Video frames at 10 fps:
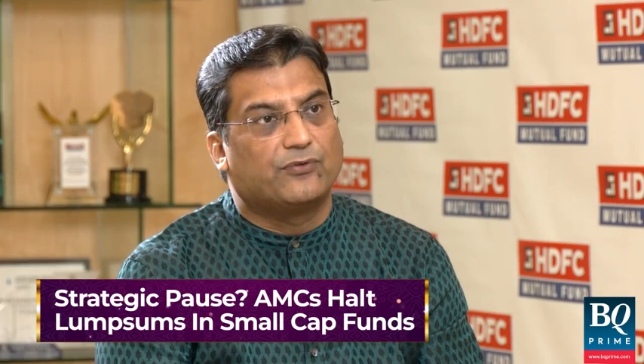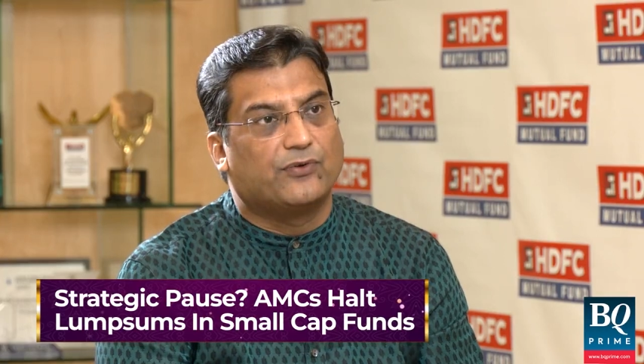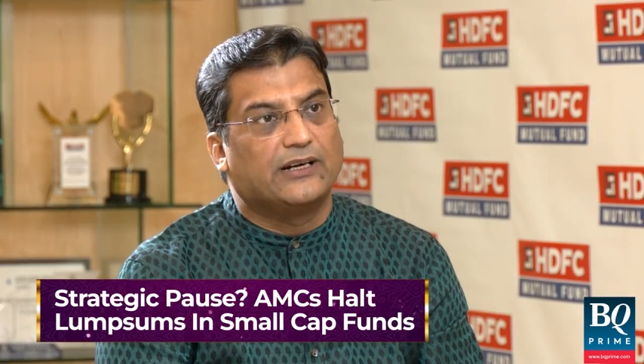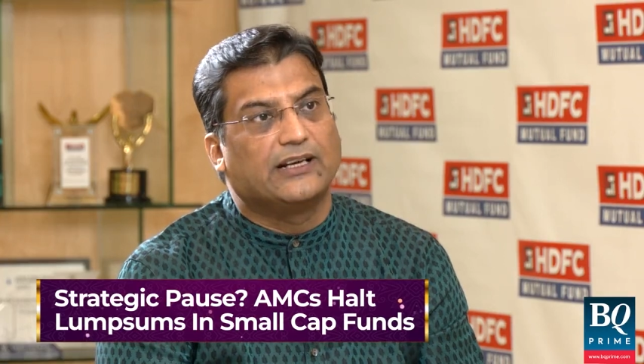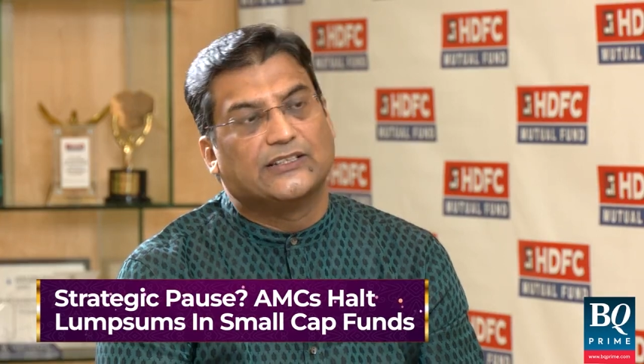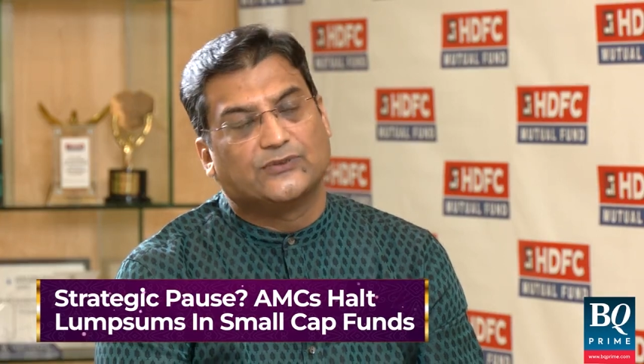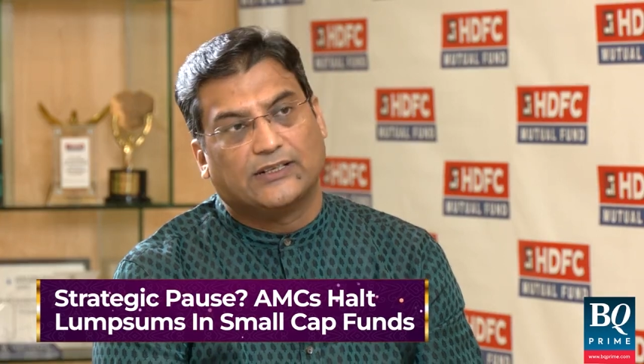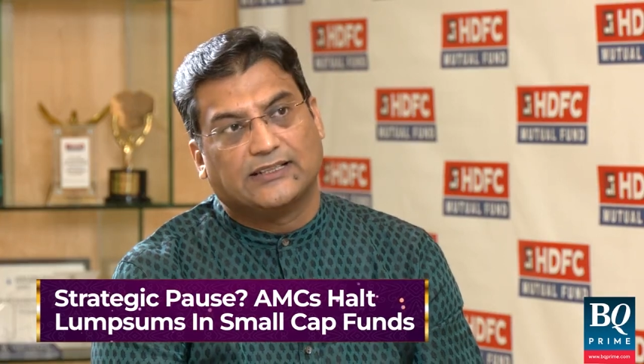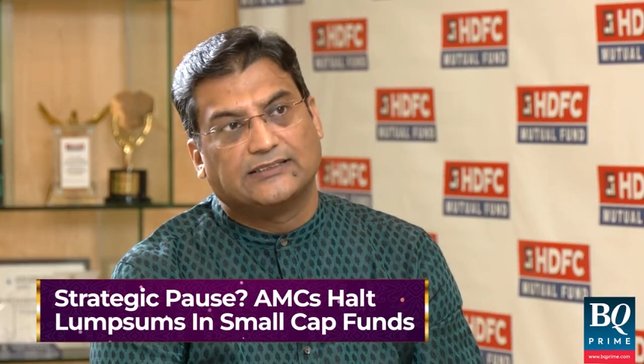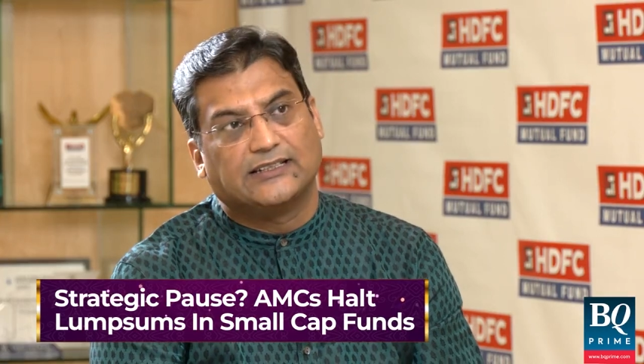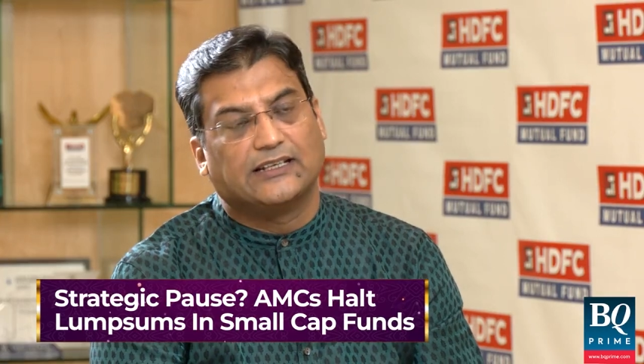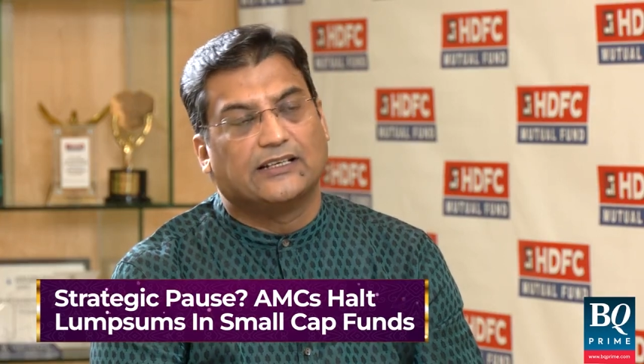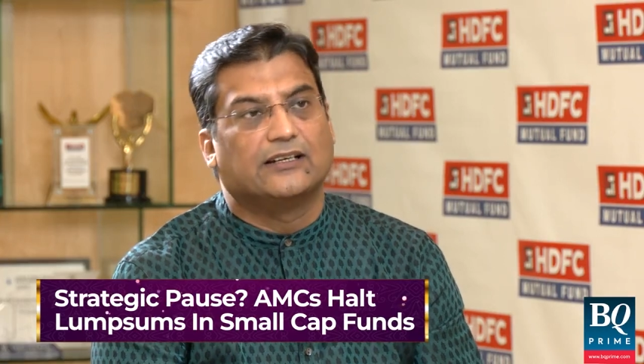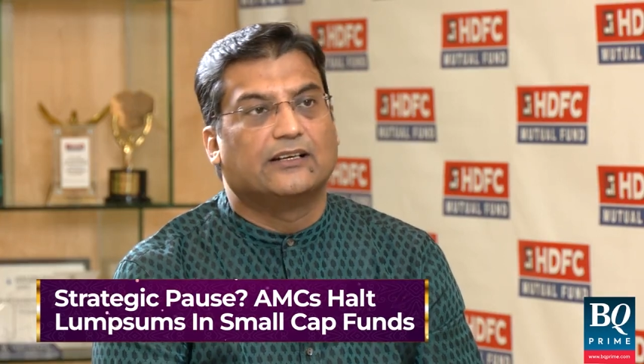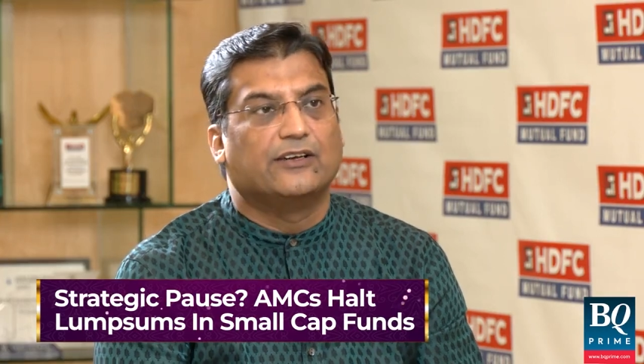the fund as well as
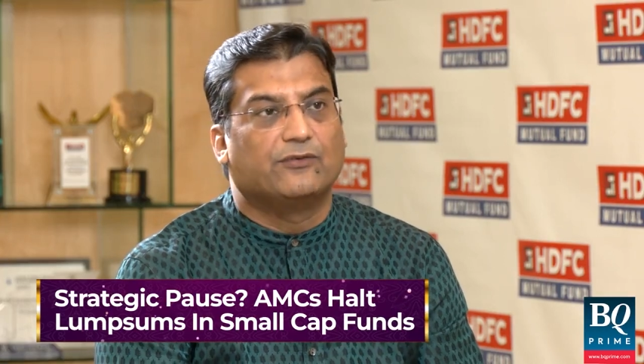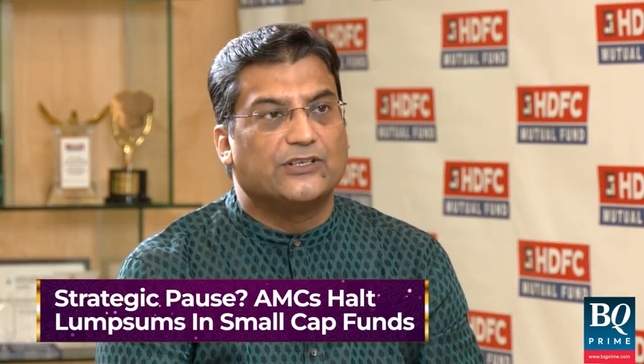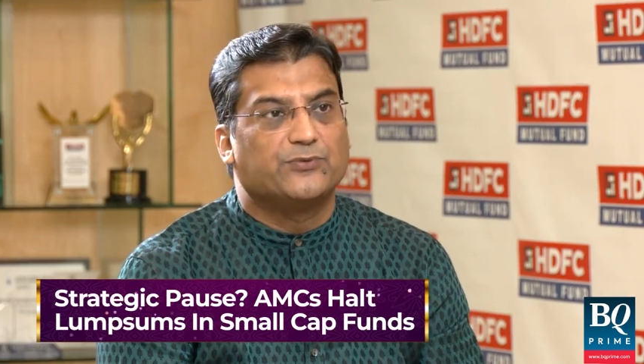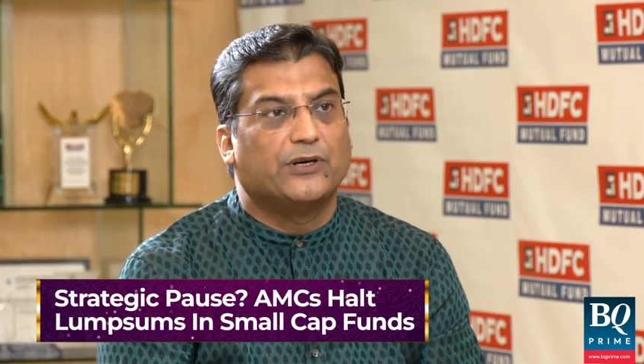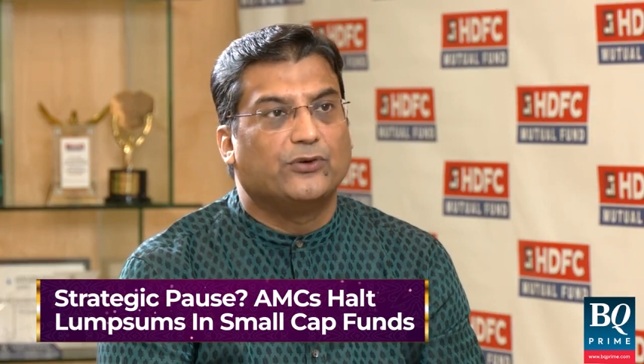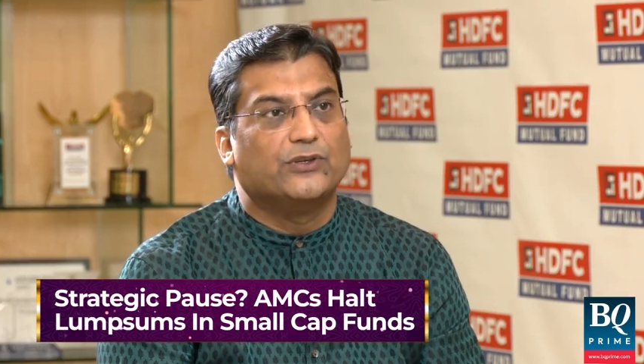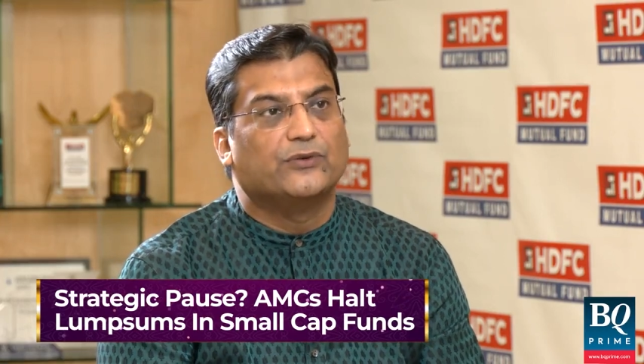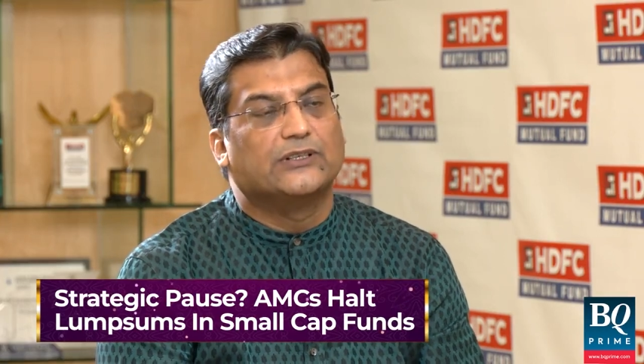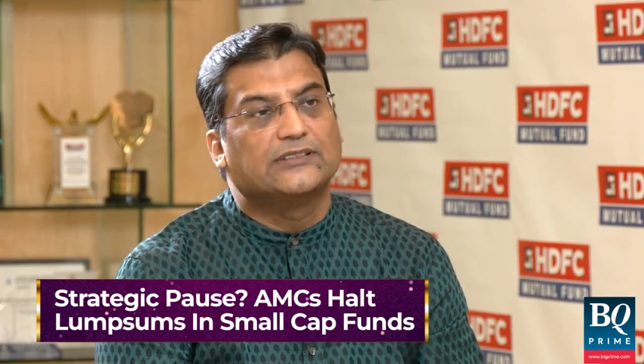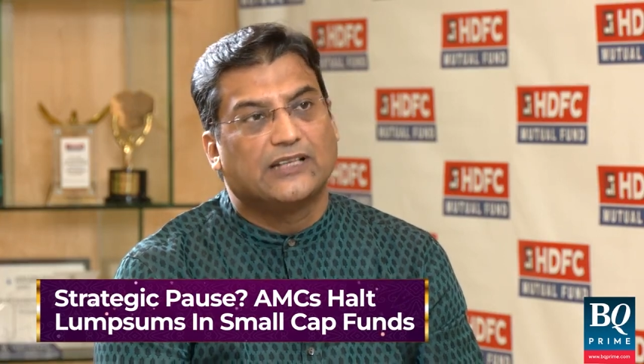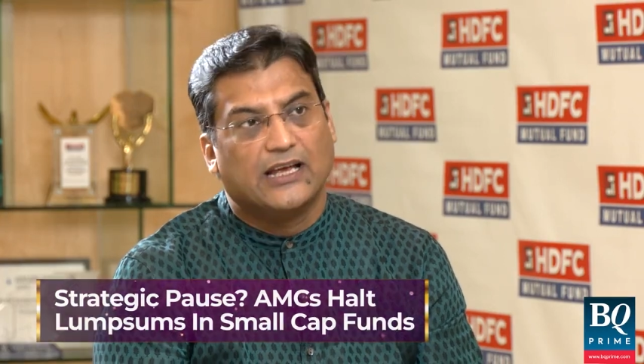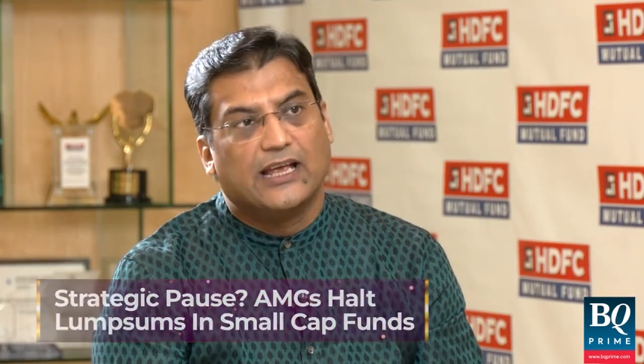the uh, investment universe,